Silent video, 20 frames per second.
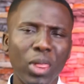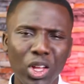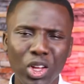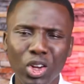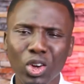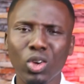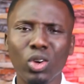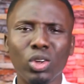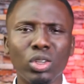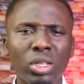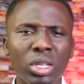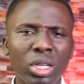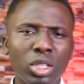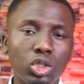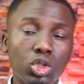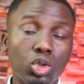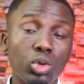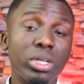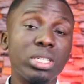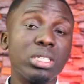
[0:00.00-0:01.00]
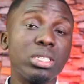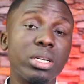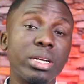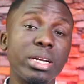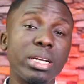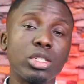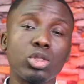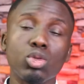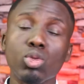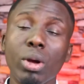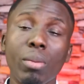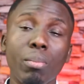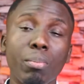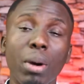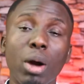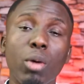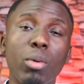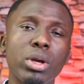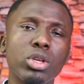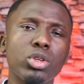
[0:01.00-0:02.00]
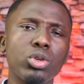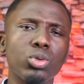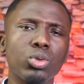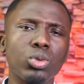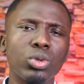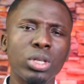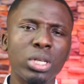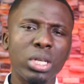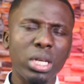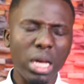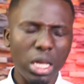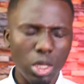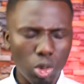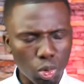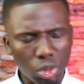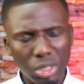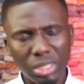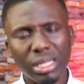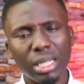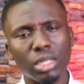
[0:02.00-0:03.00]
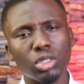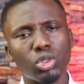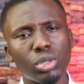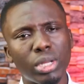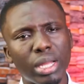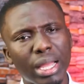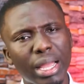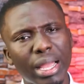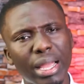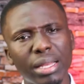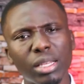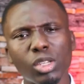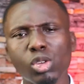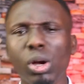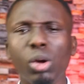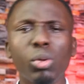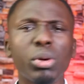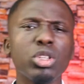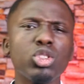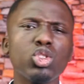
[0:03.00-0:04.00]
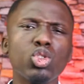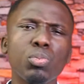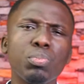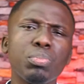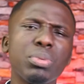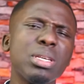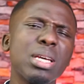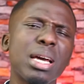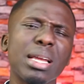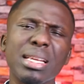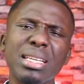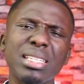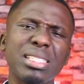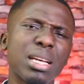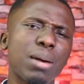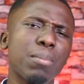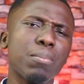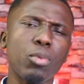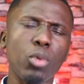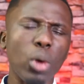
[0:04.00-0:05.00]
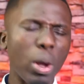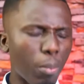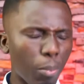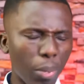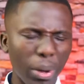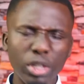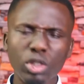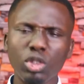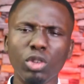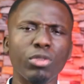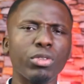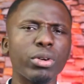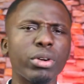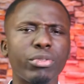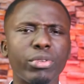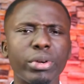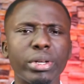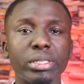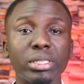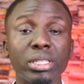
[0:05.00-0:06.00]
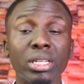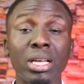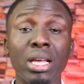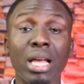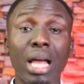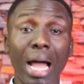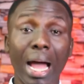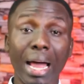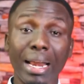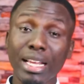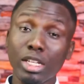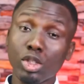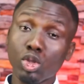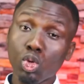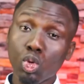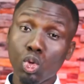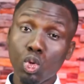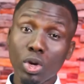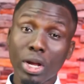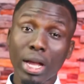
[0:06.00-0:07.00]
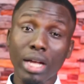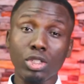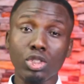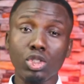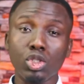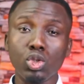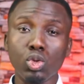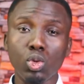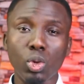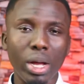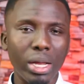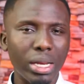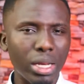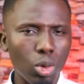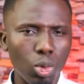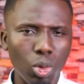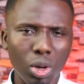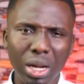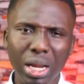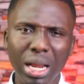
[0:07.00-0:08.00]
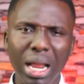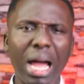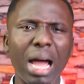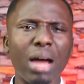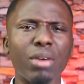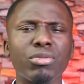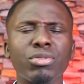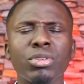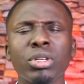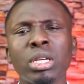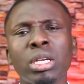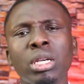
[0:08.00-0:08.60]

God, through His grace, will empower you, and you will stand to the end. You are going to be an example, a point of reference. Others will look at you and they will love